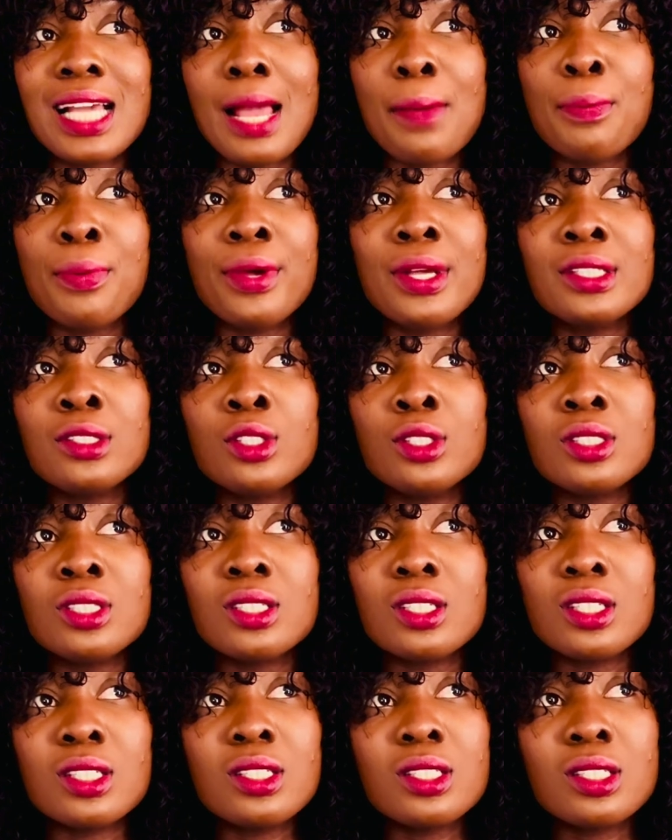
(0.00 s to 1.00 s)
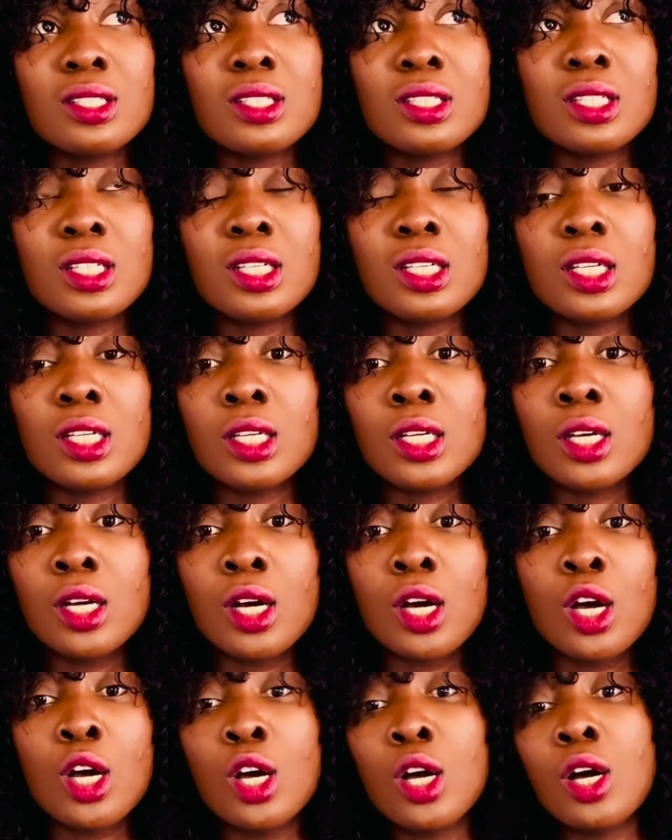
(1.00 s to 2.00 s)
paid $60
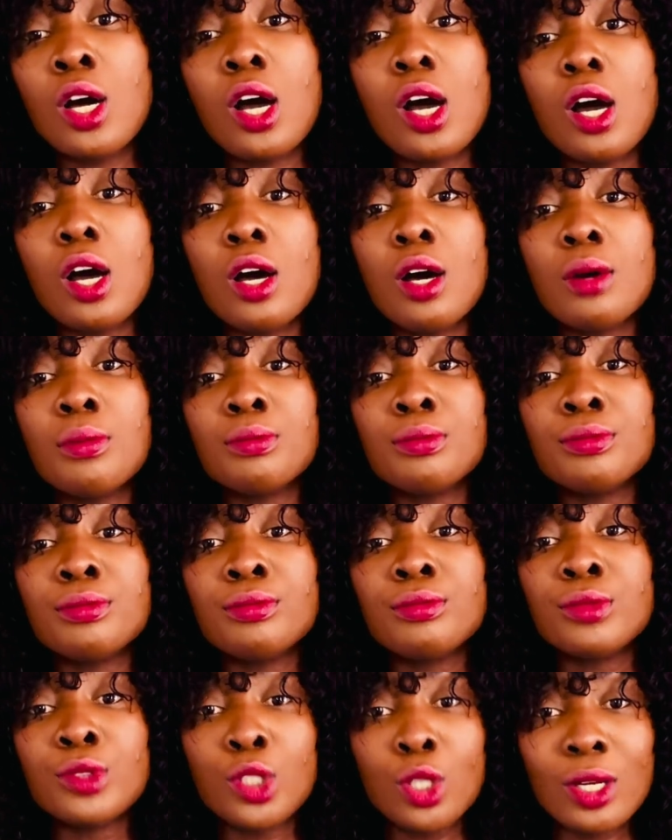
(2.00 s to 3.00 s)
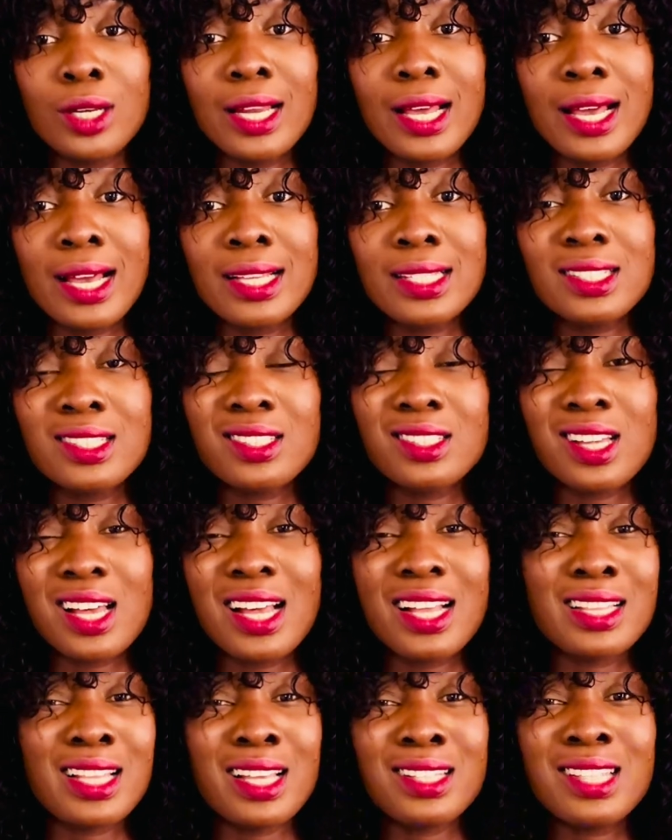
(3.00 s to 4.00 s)

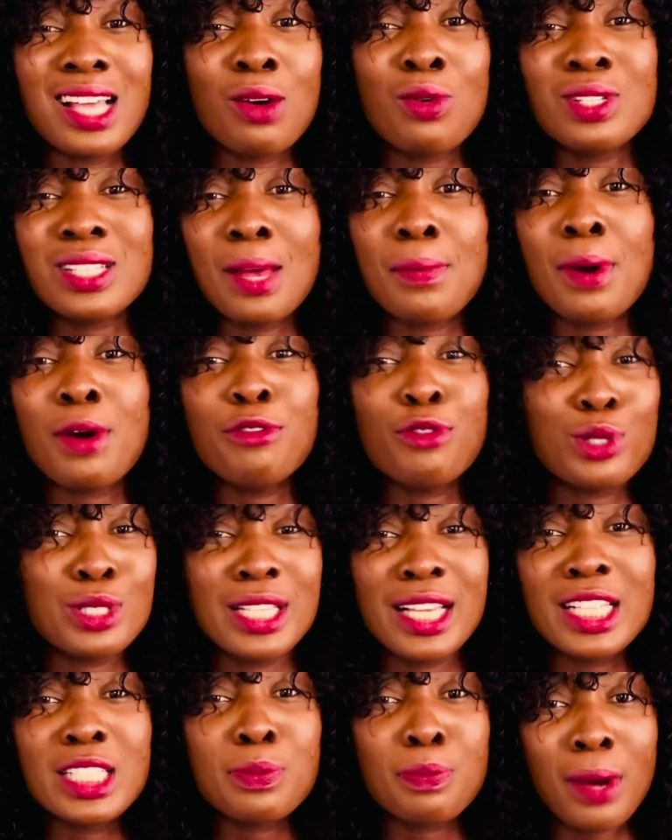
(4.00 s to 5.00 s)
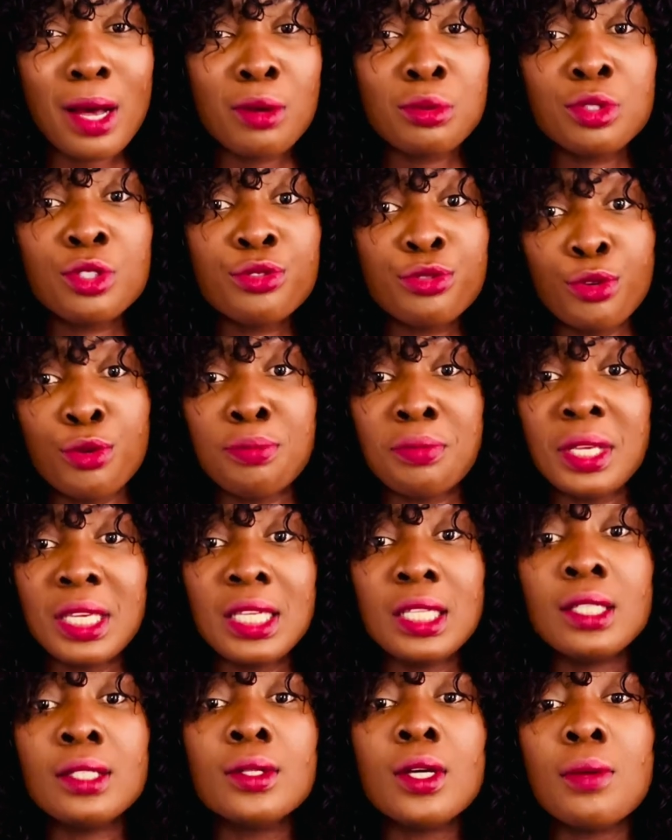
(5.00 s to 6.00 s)
that was about £48 for
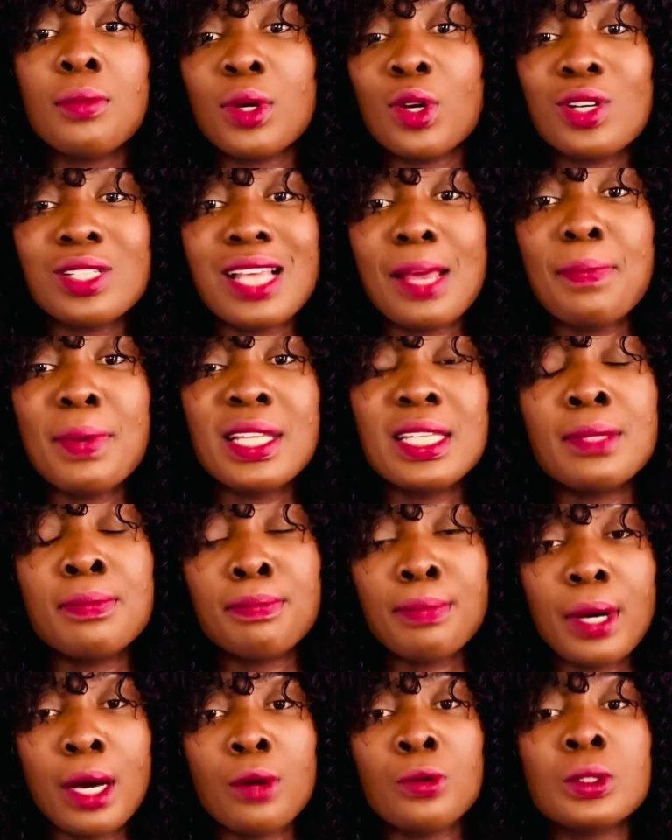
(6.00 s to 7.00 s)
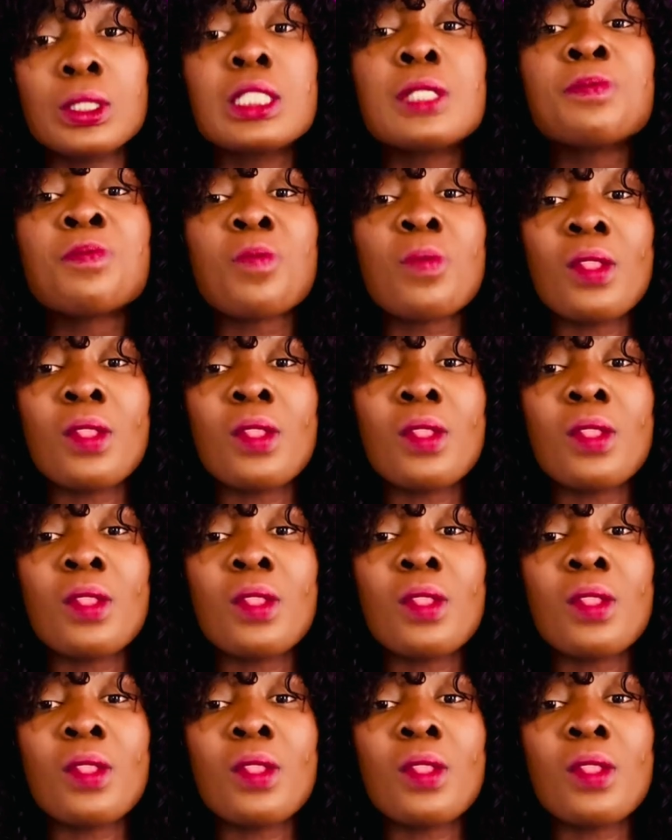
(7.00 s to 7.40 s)
me, because I paid in pounds.